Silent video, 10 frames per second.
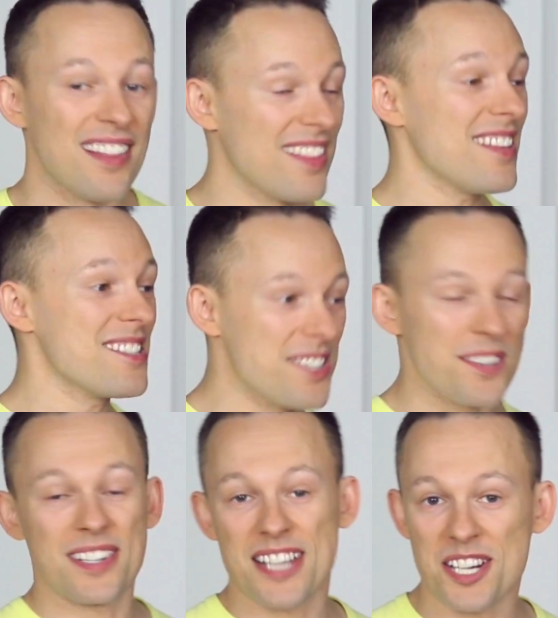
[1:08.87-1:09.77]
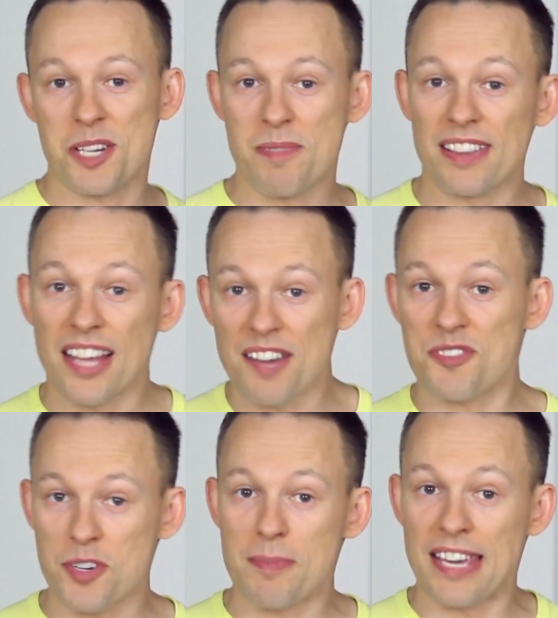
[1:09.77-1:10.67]
This zoo has actually been live
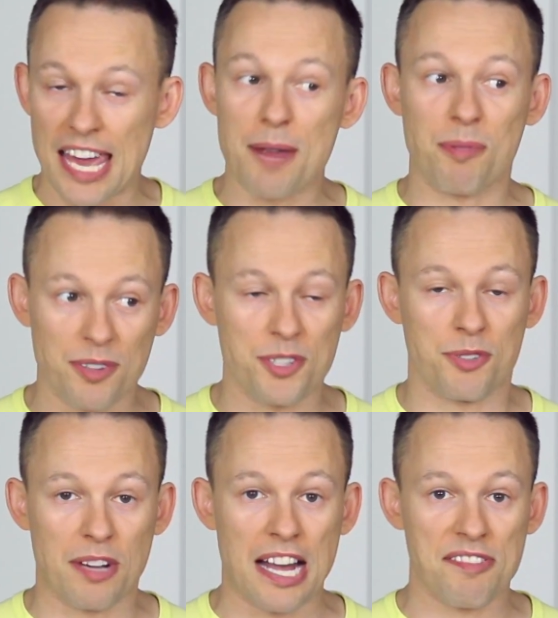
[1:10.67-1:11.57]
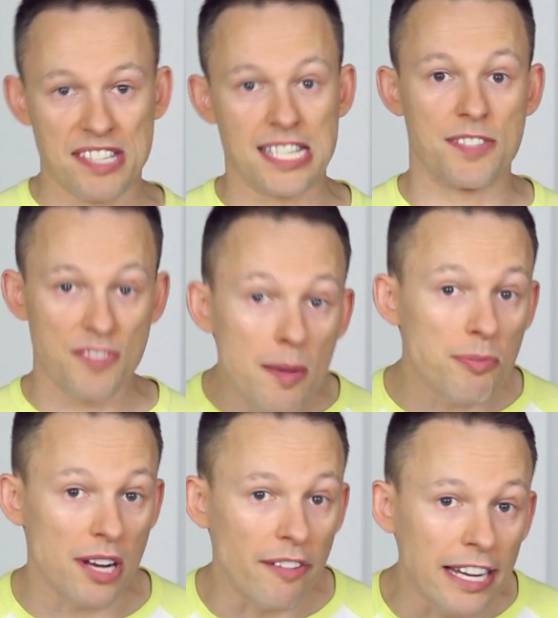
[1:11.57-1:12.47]
streaming April the Giraffe since
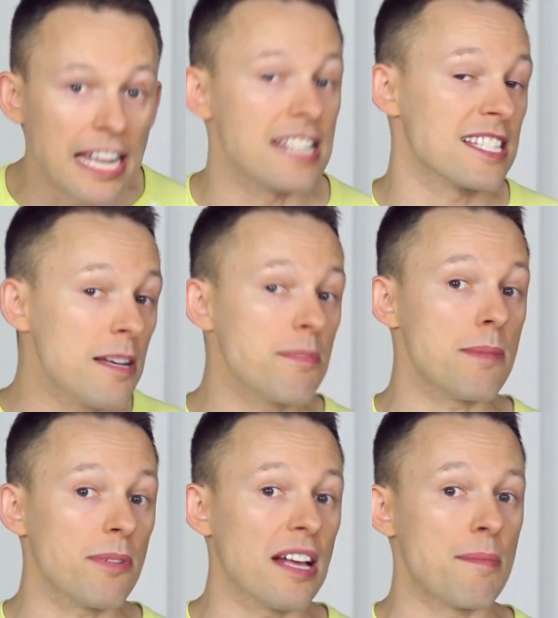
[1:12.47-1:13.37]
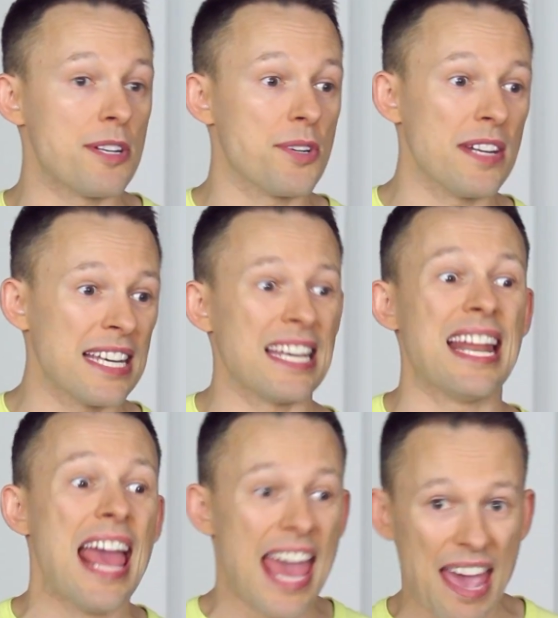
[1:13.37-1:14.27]
February, and some people have been tuning in
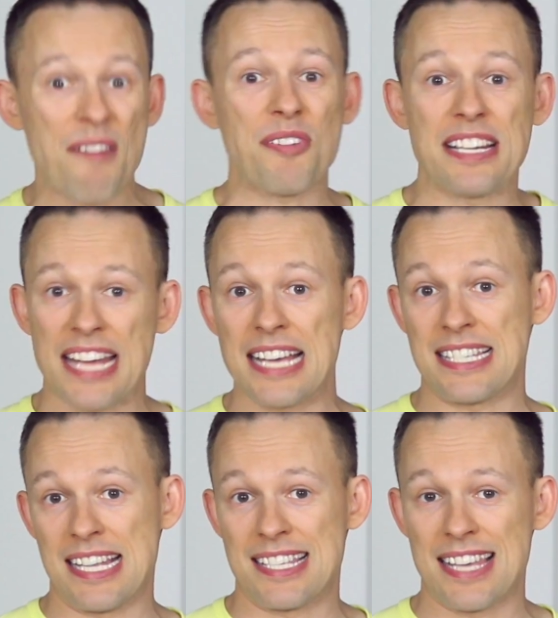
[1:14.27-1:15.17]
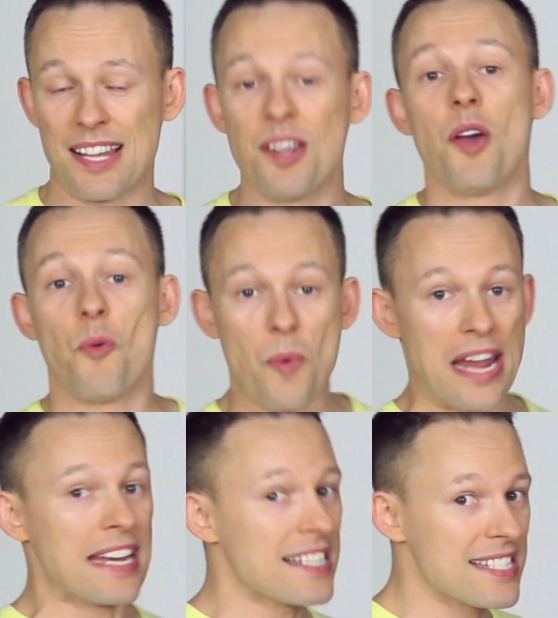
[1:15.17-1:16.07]
every day since then,
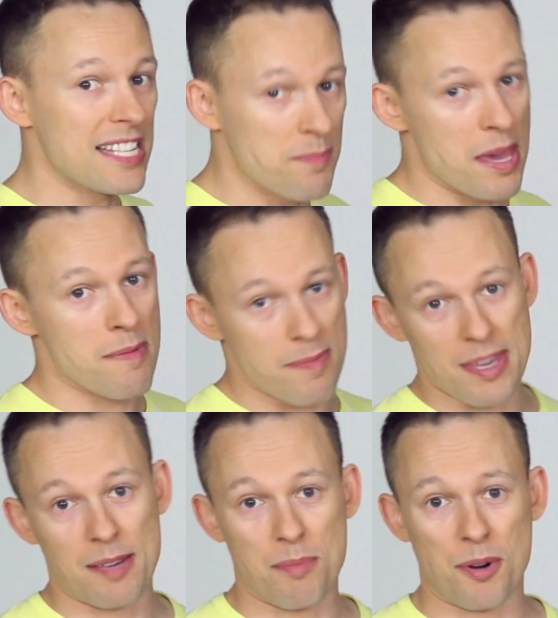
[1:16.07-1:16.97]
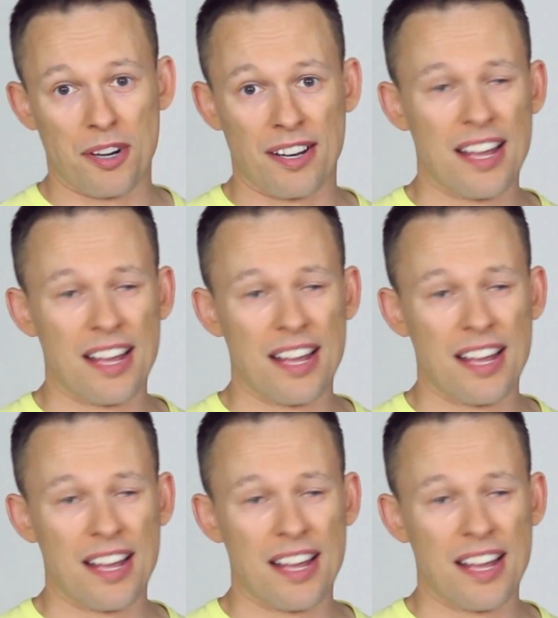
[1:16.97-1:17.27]
waiting to see the baby being born.